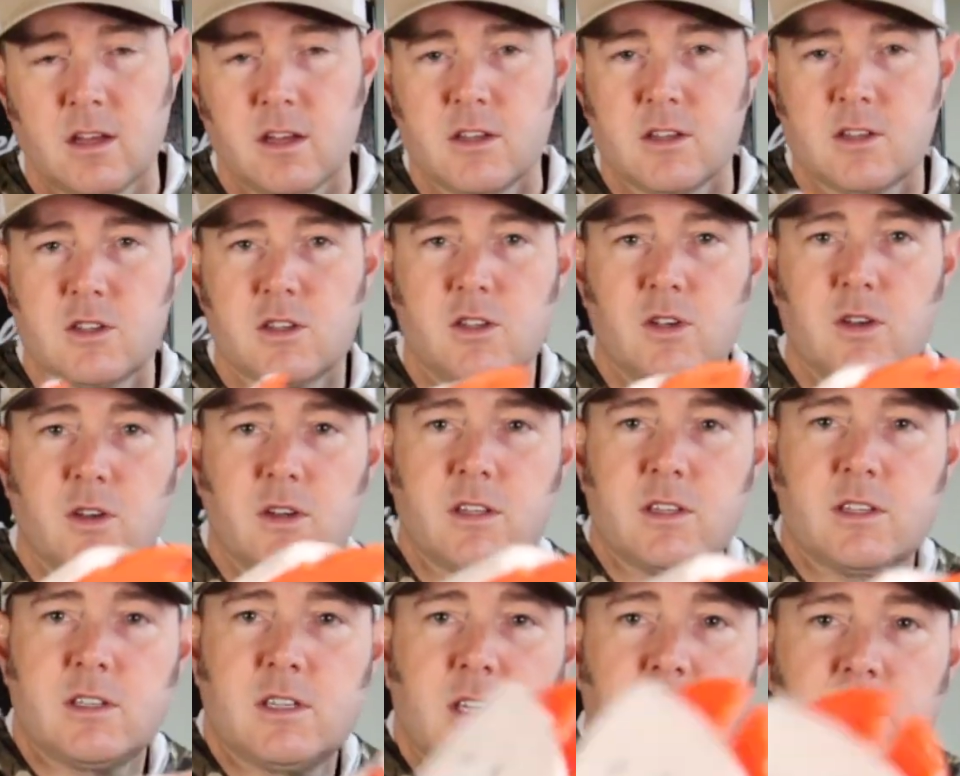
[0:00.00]
So you
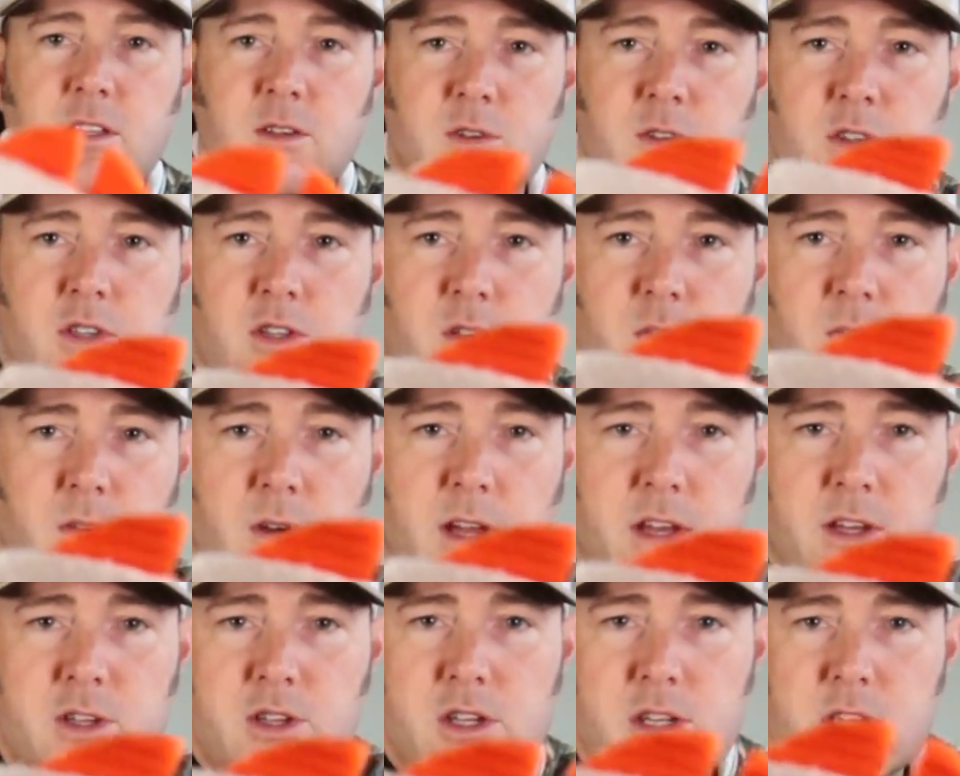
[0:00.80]
can see those
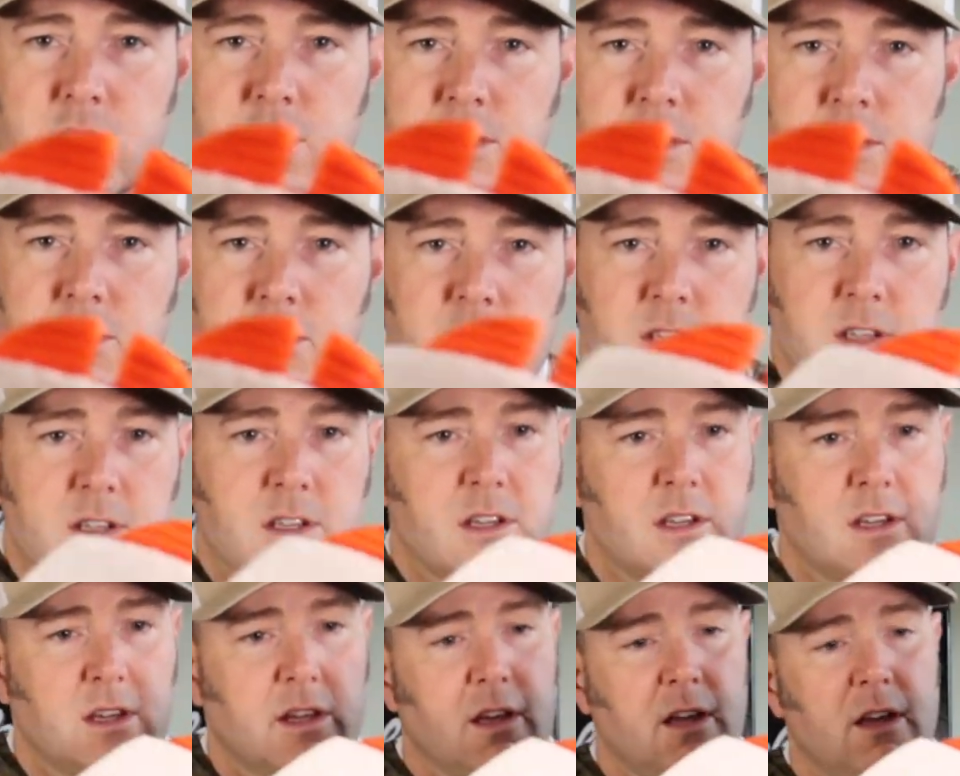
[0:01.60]
serrations
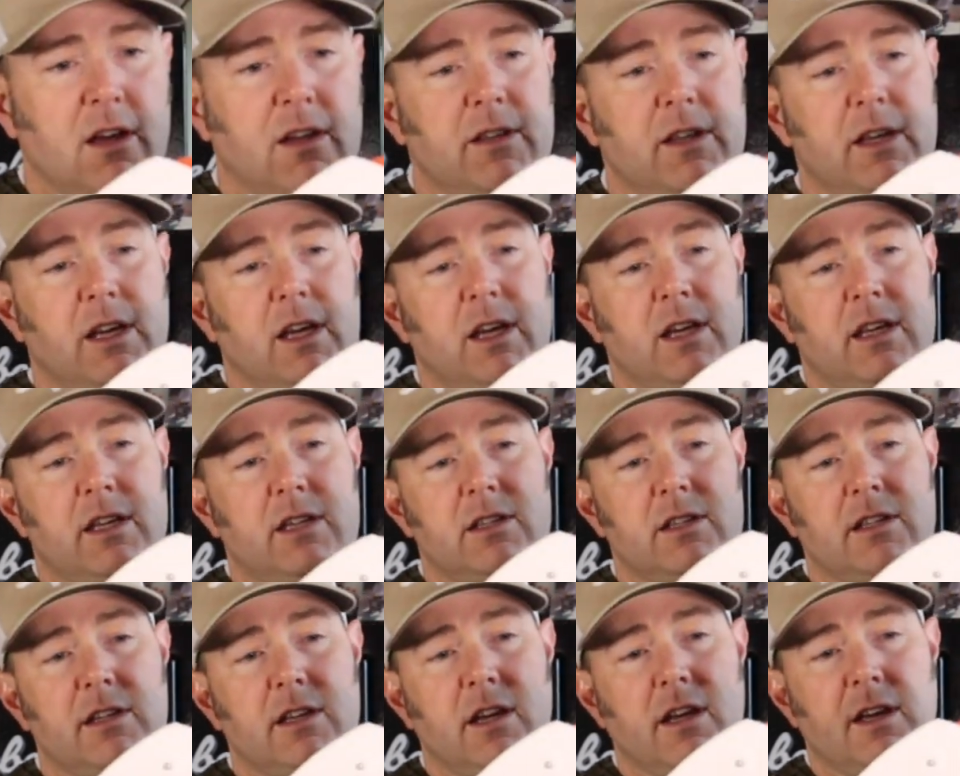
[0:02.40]
on the
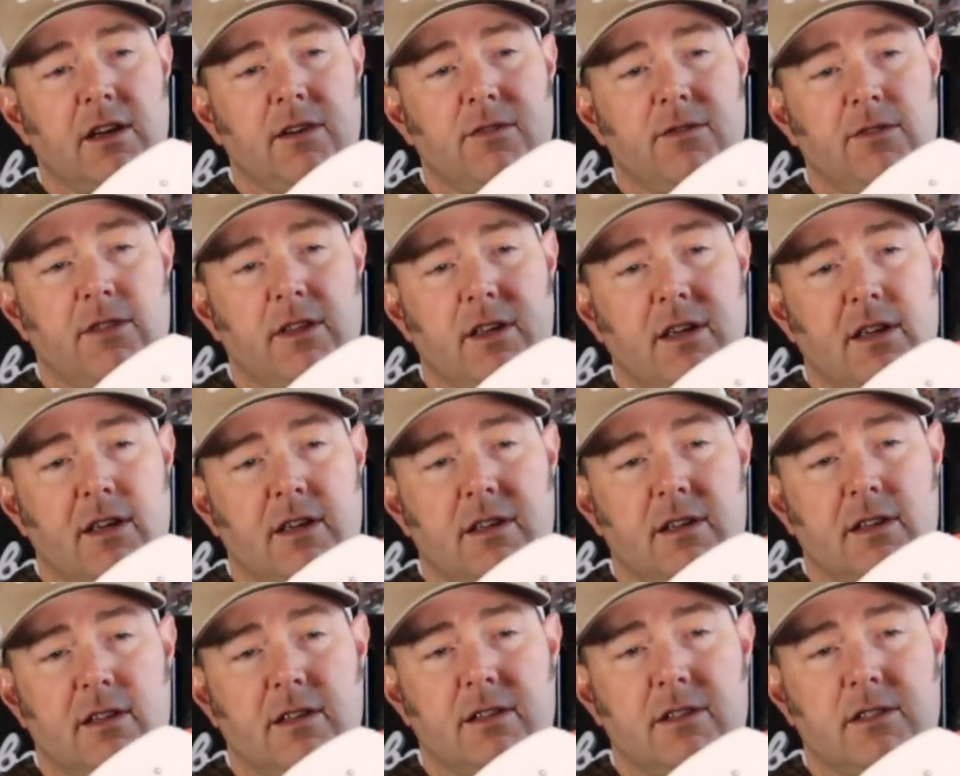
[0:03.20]
end of
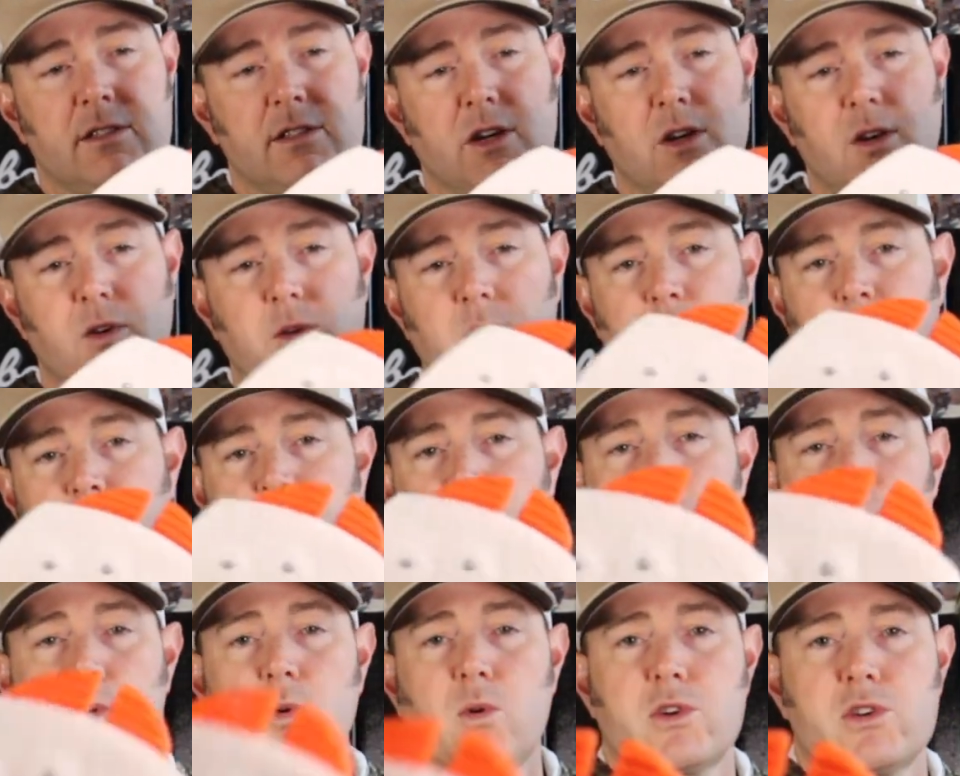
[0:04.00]
the toe
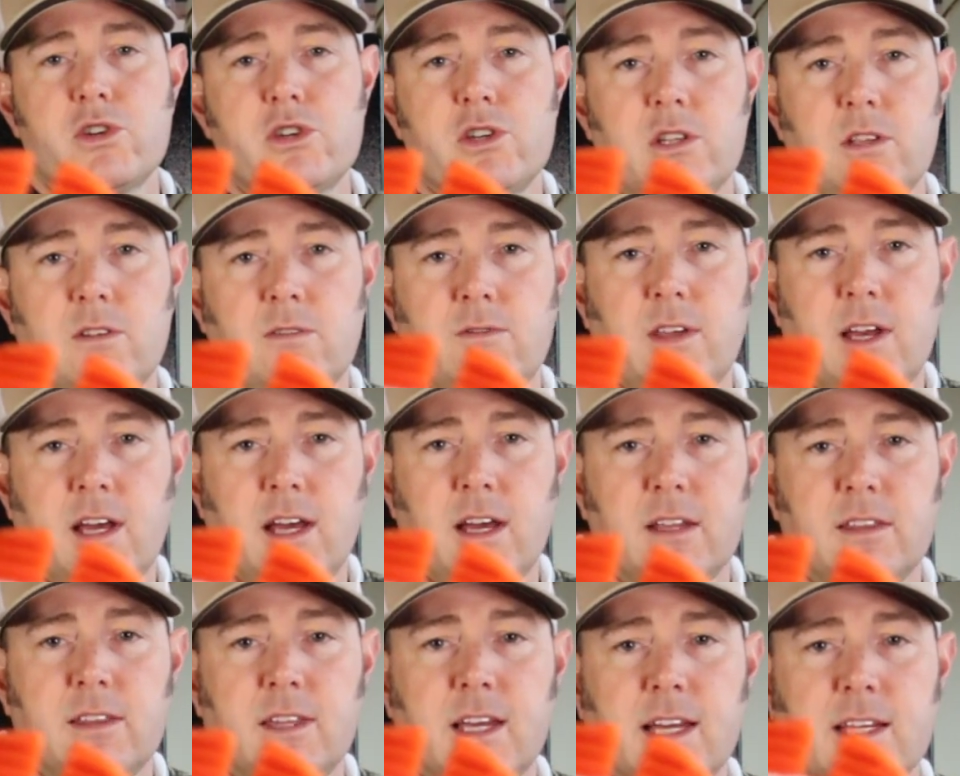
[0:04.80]
portion of
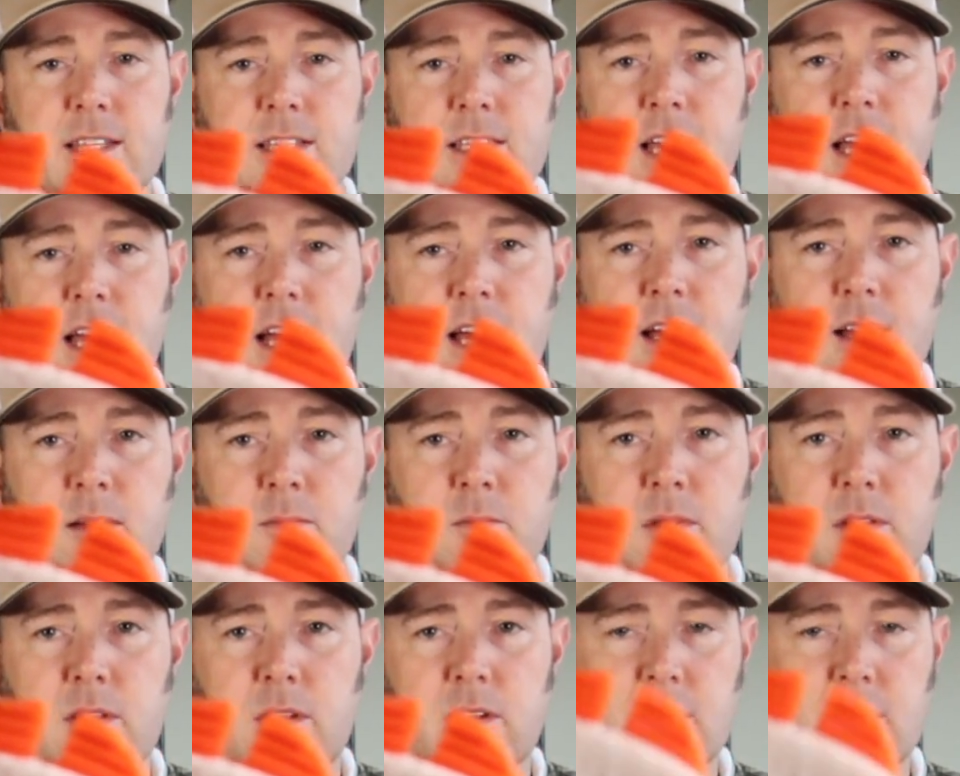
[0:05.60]
that tab.